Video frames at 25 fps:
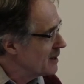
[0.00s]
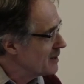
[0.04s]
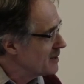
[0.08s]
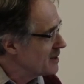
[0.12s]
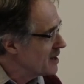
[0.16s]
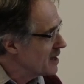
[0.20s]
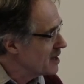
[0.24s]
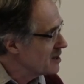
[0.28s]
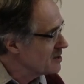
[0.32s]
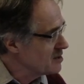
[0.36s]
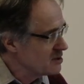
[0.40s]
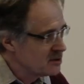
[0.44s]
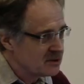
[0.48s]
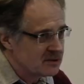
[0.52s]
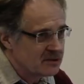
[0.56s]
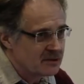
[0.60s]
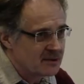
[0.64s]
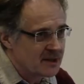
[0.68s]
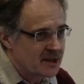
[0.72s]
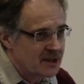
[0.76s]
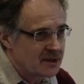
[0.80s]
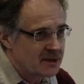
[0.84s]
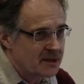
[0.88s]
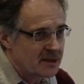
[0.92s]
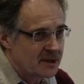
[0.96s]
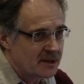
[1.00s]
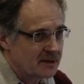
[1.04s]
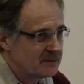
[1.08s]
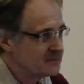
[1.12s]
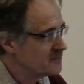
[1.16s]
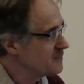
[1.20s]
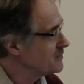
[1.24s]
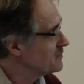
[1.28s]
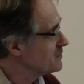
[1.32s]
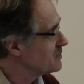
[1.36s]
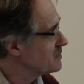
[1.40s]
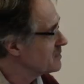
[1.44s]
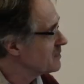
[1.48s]
taken together
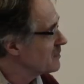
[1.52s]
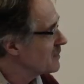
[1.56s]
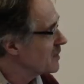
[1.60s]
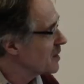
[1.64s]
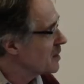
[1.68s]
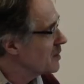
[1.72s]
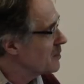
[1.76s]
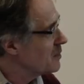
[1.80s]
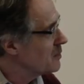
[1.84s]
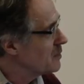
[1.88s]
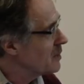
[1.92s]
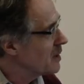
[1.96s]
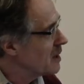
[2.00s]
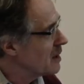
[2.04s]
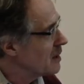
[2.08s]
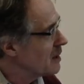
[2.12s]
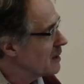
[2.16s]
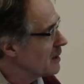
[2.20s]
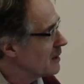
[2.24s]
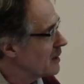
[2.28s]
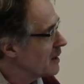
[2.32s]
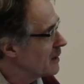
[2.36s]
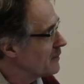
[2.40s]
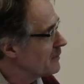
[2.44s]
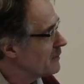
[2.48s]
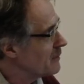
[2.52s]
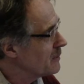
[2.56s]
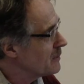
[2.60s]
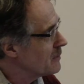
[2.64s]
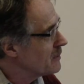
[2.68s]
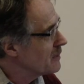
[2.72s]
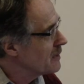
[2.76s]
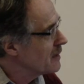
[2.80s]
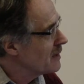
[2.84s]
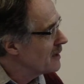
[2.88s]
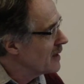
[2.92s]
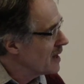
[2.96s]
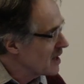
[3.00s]
will
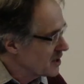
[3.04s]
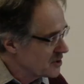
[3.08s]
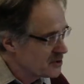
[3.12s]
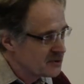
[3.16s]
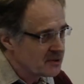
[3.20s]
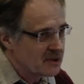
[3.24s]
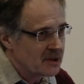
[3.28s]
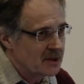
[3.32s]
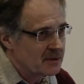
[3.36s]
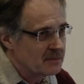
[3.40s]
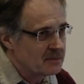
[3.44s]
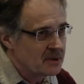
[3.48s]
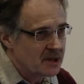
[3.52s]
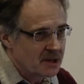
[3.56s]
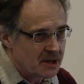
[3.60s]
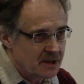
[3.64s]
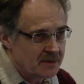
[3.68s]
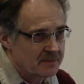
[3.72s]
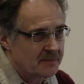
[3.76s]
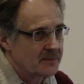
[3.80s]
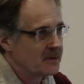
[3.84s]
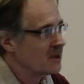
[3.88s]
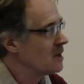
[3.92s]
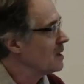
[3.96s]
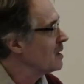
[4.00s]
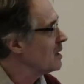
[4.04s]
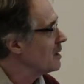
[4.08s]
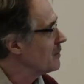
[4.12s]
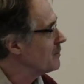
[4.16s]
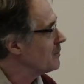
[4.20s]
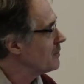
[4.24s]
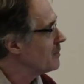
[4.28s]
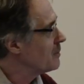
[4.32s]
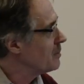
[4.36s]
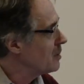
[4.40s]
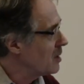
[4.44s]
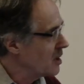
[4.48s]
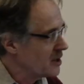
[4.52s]
actually be a
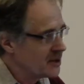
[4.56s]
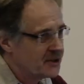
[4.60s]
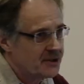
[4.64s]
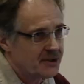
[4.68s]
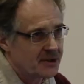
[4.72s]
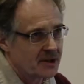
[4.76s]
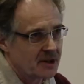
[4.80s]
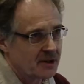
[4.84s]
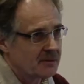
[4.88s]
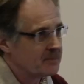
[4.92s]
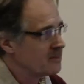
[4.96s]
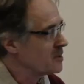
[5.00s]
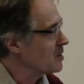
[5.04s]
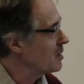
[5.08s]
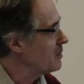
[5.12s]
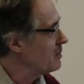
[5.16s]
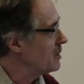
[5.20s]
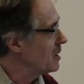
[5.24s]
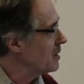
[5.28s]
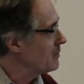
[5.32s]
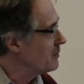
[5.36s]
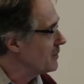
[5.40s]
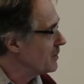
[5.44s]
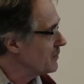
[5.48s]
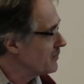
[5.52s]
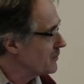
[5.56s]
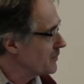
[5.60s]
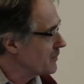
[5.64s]
polydrug problem,